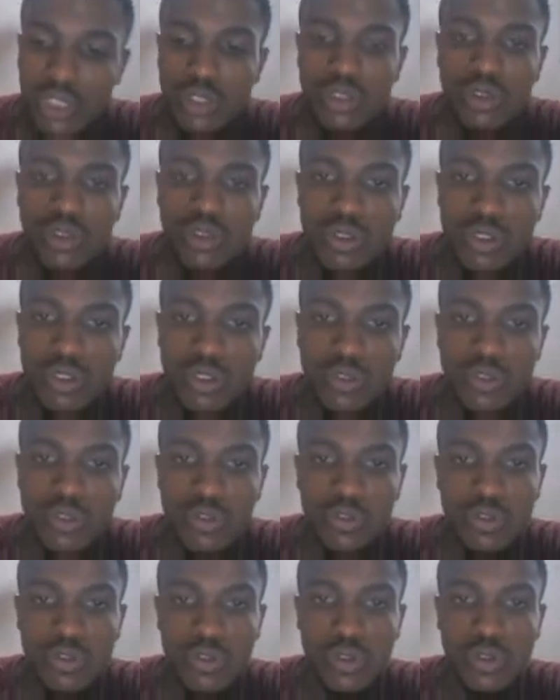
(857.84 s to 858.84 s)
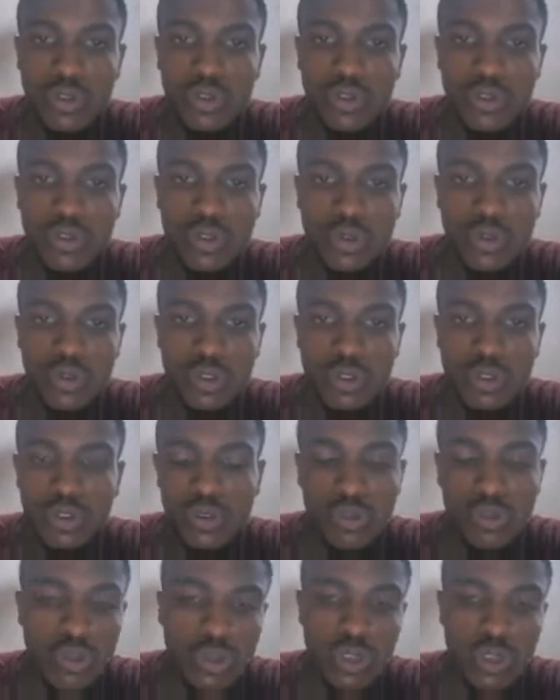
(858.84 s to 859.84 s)
you've got to
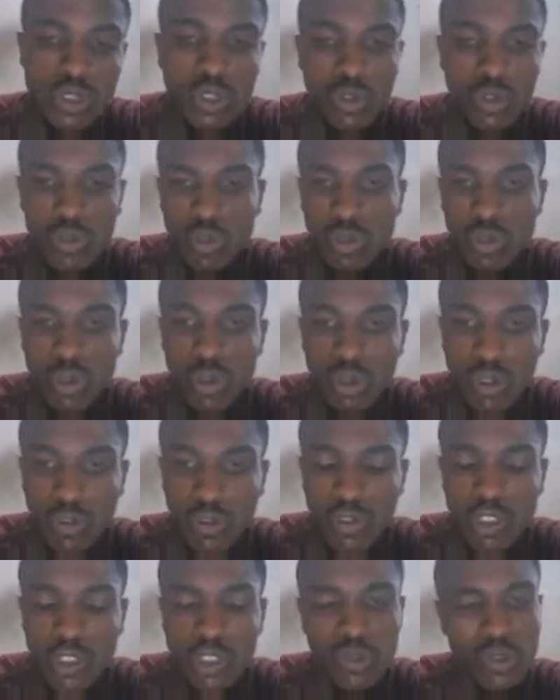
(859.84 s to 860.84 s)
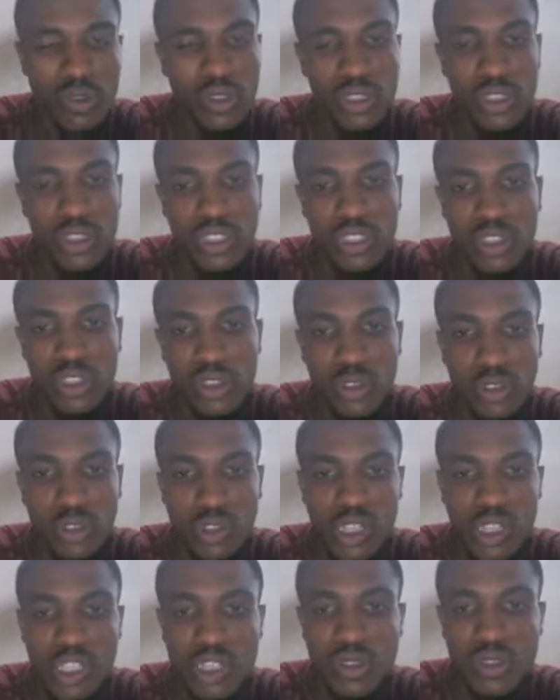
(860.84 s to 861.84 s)
use one of these countries:
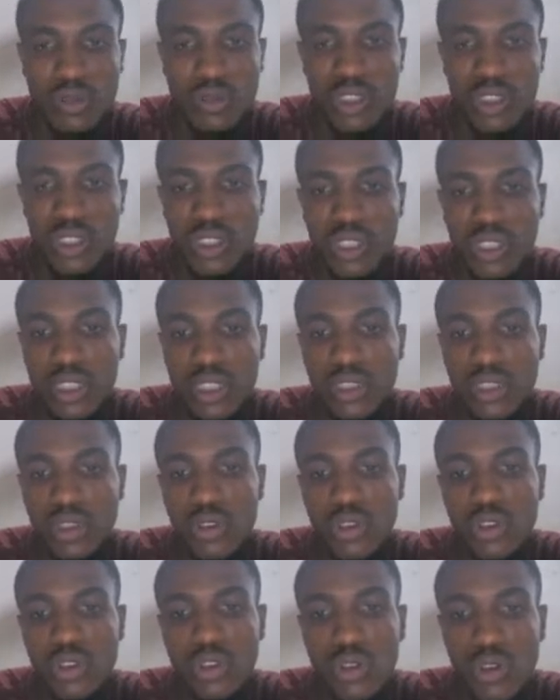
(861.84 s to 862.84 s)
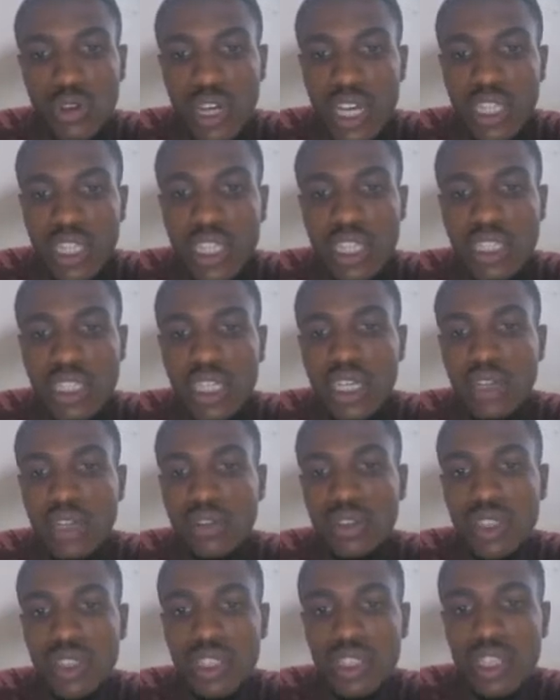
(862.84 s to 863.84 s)
US, UK, Canada,
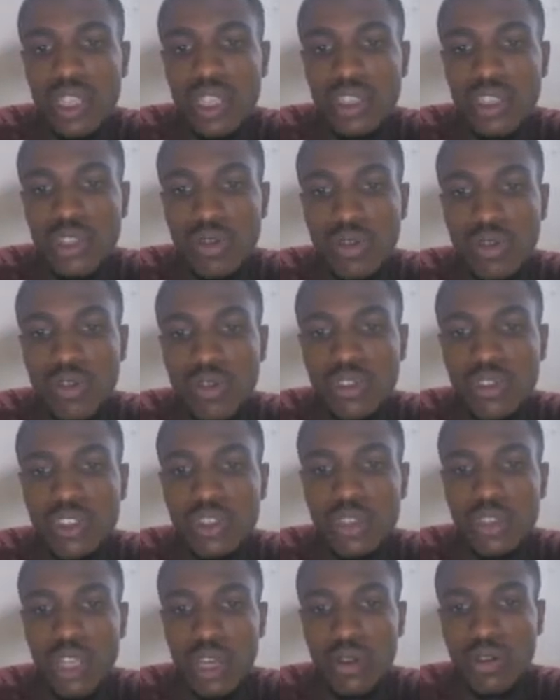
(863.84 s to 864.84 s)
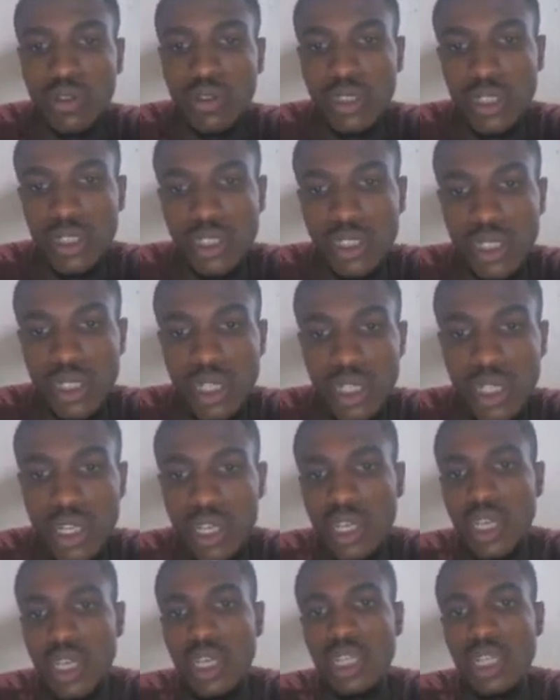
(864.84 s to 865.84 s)
Australia, and some of these other countries.
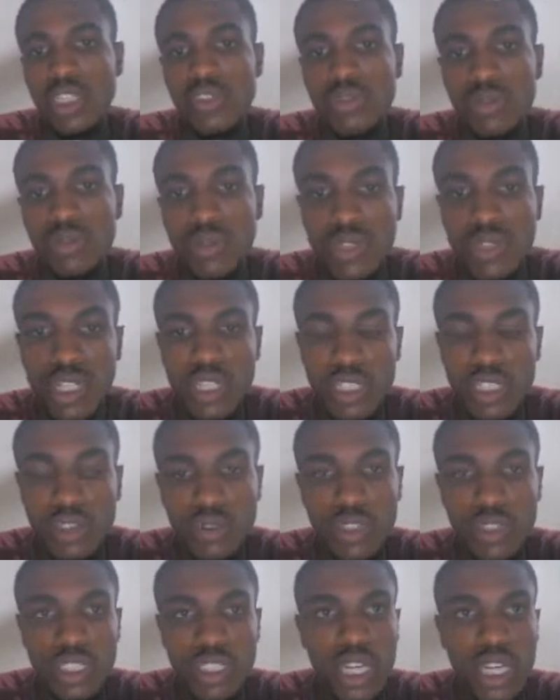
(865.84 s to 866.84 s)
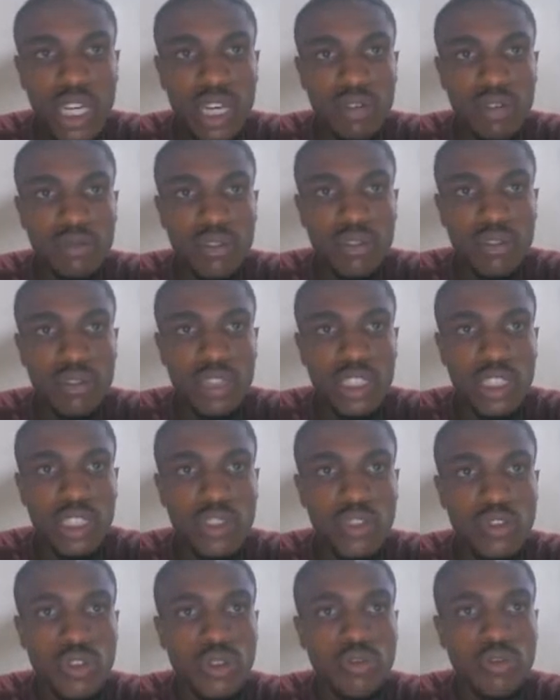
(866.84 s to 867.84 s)
And if you want to get a US account, you can
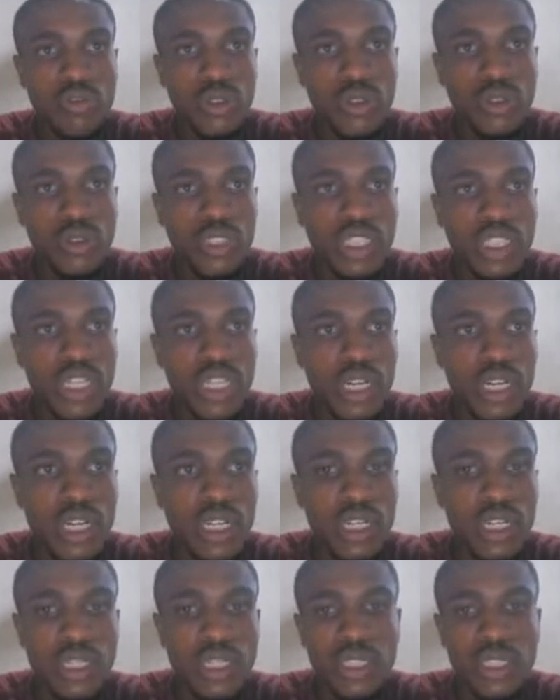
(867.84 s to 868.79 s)
use Payoneer and